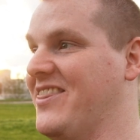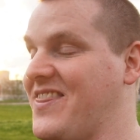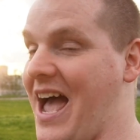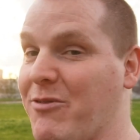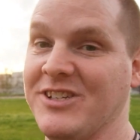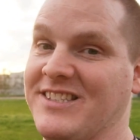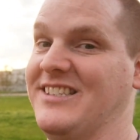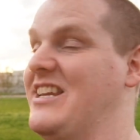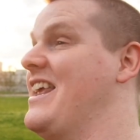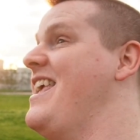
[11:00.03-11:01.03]
that
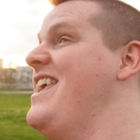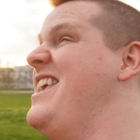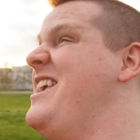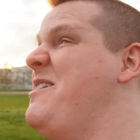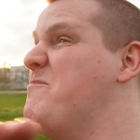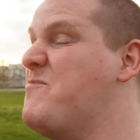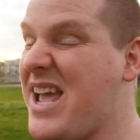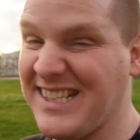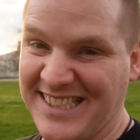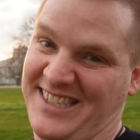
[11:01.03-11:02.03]
was
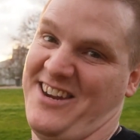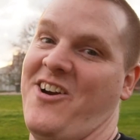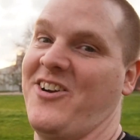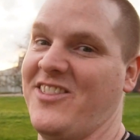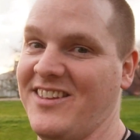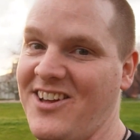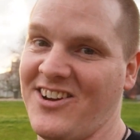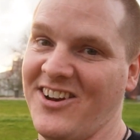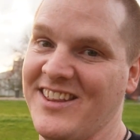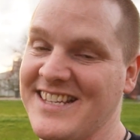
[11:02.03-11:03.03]
immensely harder than
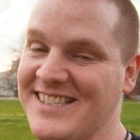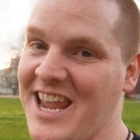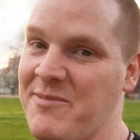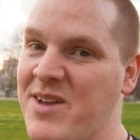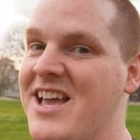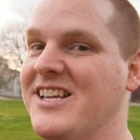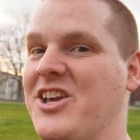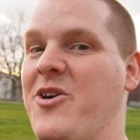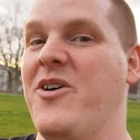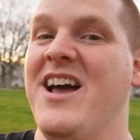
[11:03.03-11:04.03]
lock on in this game.
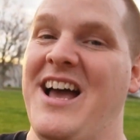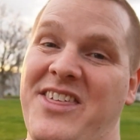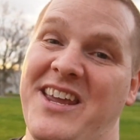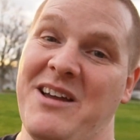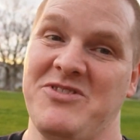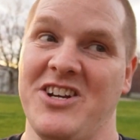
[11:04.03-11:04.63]
So I think I'm